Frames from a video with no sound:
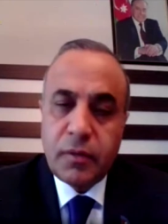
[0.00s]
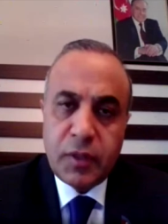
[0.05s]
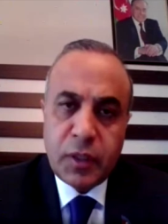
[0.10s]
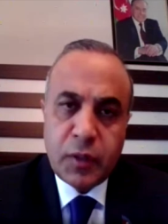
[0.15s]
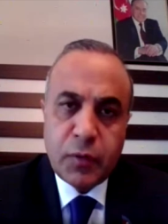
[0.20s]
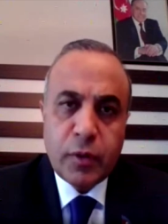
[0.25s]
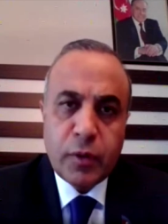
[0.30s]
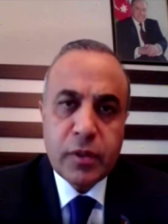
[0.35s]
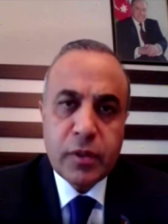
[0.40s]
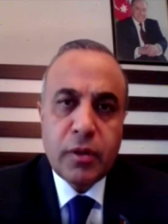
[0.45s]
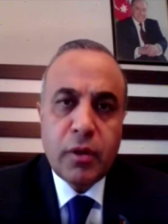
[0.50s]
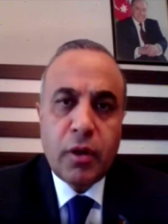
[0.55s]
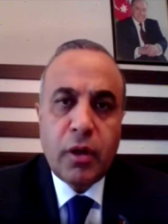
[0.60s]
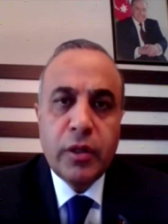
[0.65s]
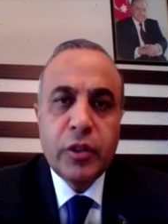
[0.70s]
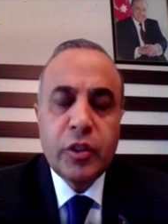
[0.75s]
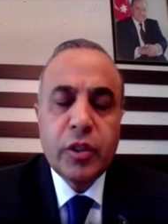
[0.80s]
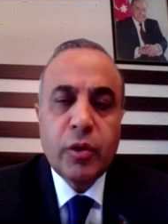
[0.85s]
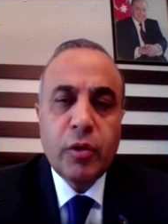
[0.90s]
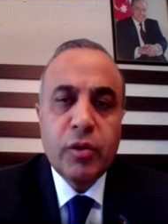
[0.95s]
which was
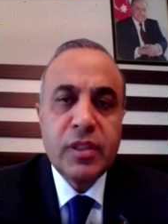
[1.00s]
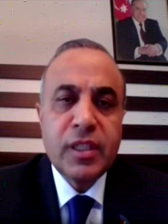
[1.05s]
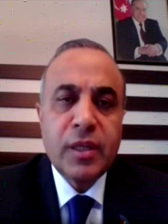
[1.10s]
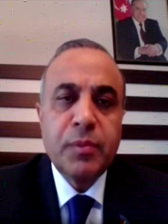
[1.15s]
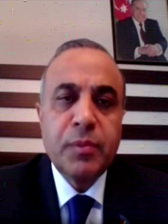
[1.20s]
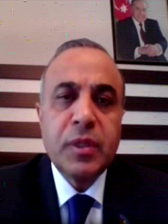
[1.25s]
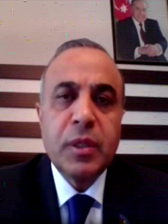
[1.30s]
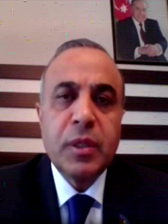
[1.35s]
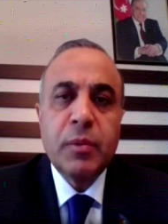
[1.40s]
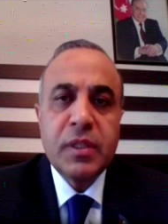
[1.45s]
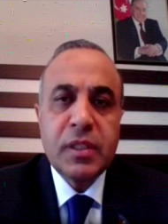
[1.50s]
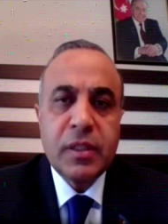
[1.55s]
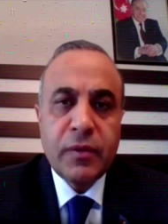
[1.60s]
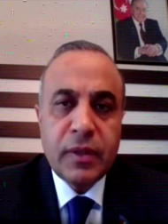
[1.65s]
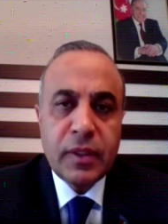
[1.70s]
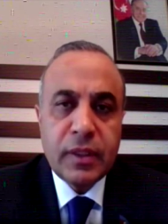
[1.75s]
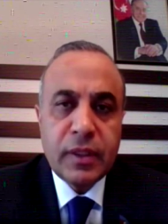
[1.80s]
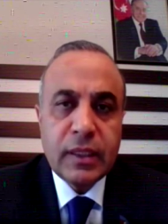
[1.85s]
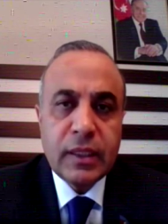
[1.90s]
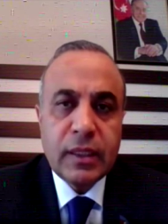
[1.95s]
launched on September
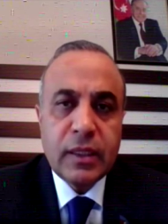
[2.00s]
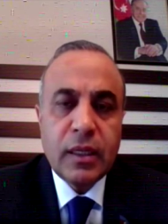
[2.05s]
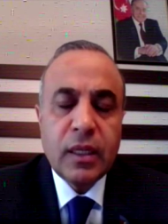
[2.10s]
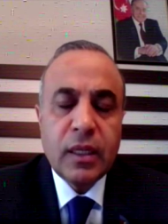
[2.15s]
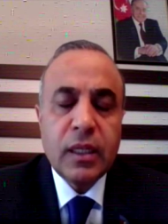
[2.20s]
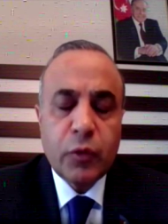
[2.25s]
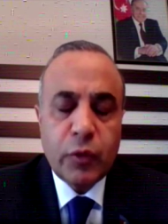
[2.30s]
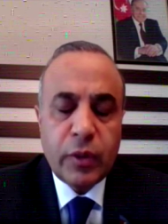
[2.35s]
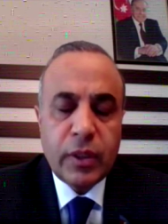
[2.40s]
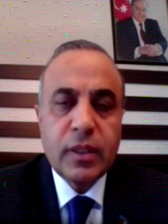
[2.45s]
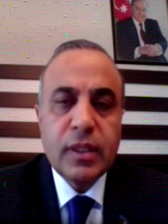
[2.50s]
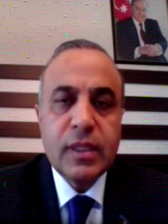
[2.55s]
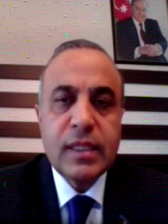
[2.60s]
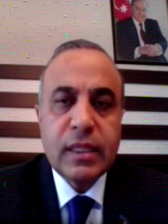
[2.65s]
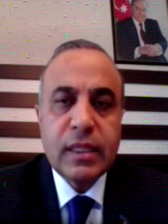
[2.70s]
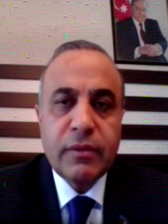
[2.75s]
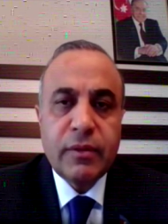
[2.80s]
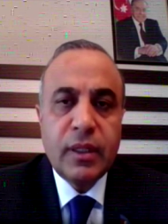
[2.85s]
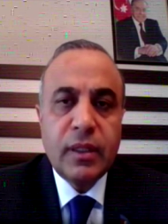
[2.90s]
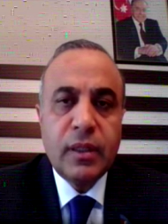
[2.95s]

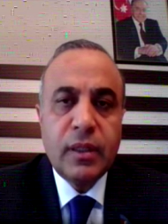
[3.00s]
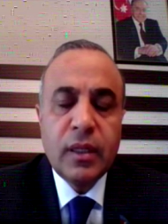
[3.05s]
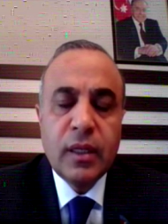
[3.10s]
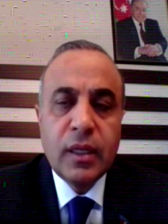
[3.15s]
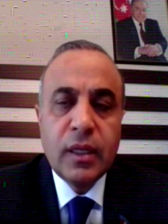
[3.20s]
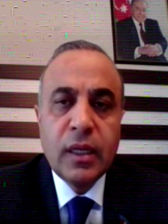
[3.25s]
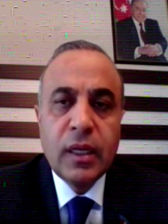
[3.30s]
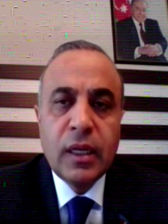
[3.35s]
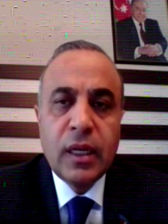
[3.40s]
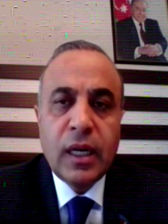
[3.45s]
27,